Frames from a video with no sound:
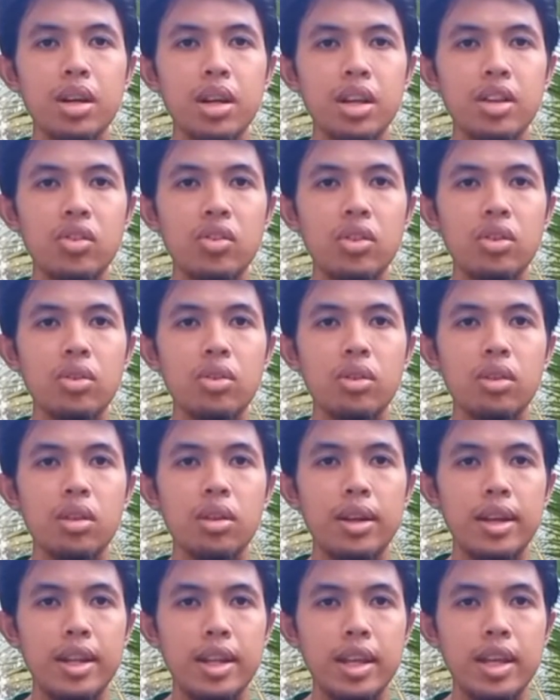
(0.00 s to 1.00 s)
is
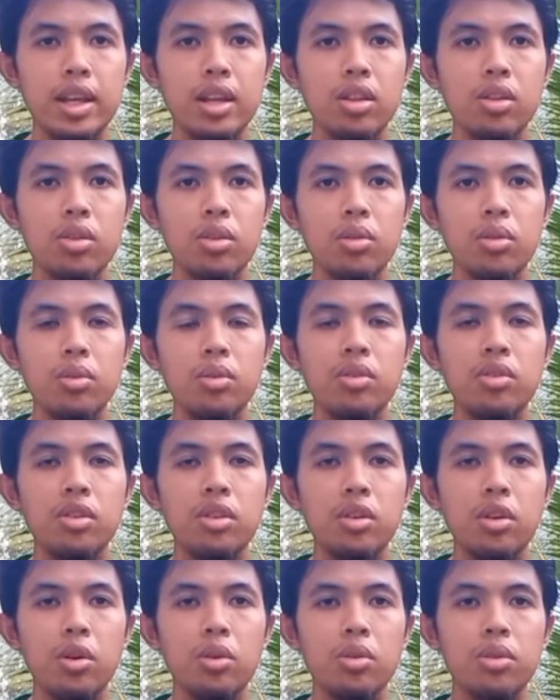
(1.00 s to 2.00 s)

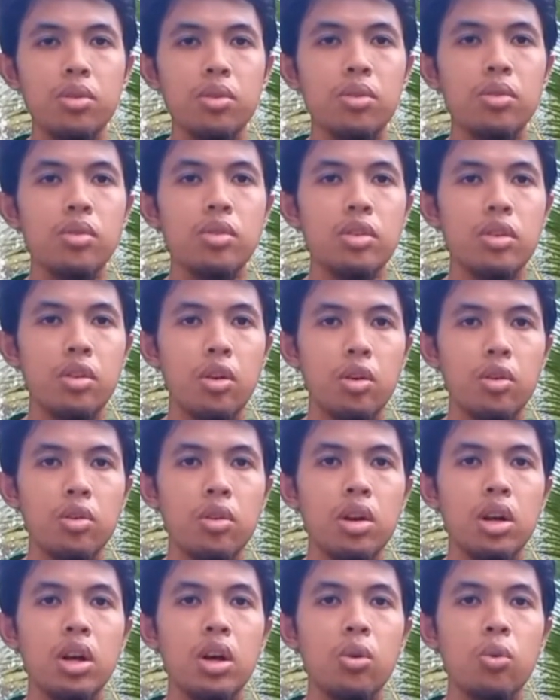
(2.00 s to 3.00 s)

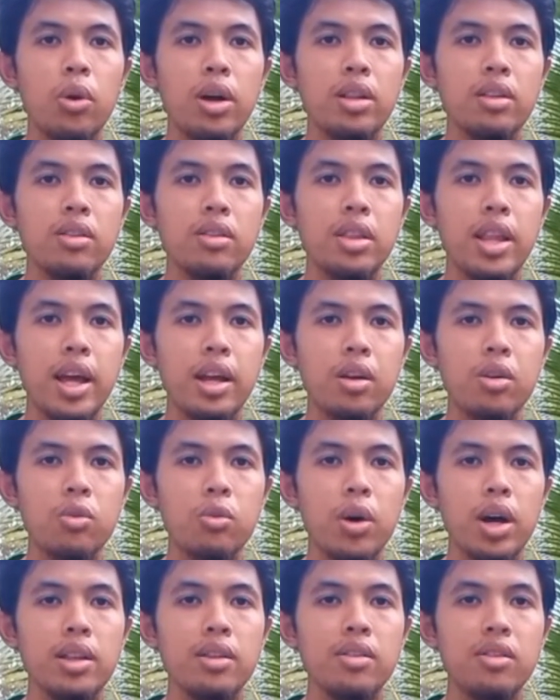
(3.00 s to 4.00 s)

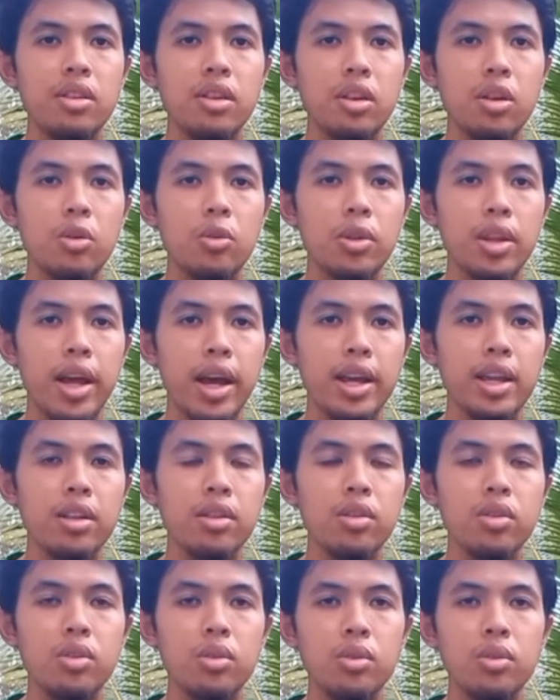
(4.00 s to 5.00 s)

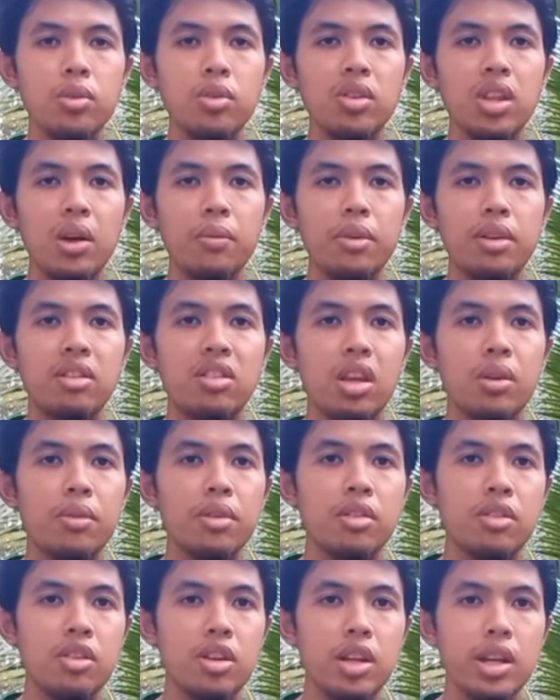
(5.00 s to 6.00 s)

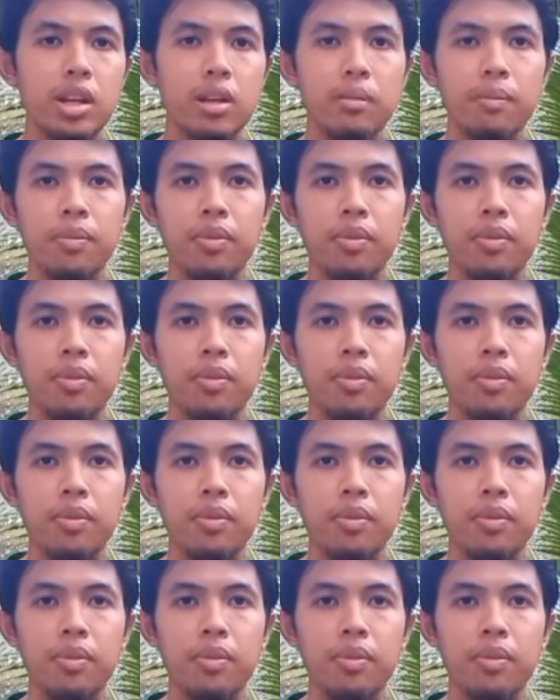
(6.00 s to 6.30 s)
D202010927773.